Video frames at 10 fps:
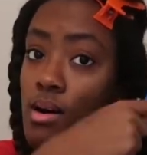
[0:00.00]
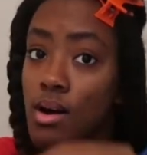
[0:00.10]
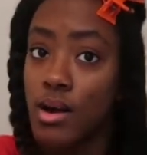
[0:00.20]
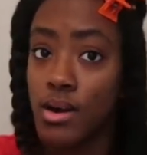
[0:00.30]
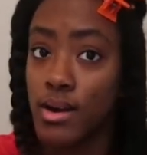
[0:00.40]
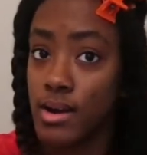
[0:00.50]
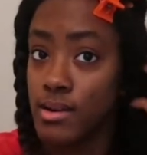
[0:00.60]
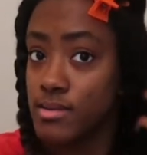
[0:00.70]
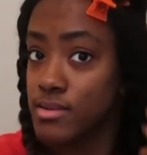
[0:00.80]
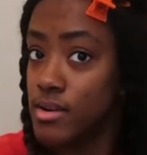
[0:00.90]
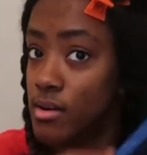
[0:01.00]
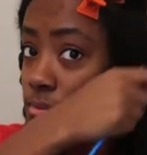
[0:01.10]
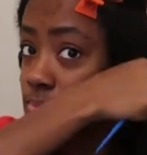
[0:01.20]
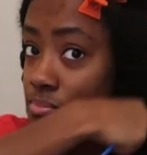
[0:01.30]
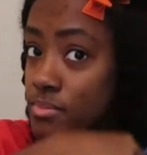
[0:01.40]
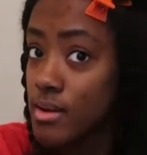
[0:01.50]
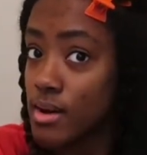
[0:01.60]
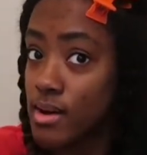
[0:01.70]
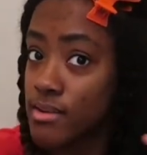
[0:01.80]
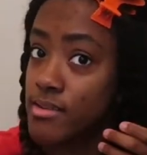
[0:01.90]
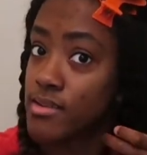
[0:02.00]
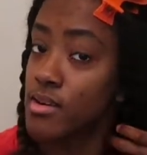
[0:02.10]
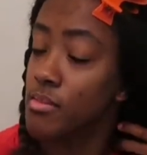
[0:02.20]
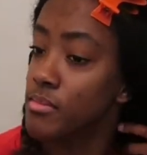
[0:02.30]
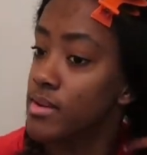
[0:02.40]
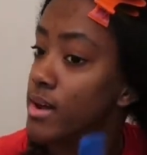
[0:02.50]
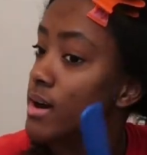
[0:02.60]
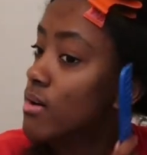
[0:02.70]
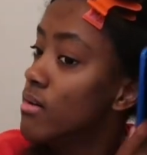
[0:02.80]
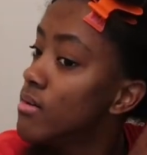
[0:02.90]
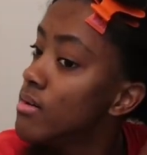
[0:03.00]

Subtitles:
Alright guys, so I just combed it out.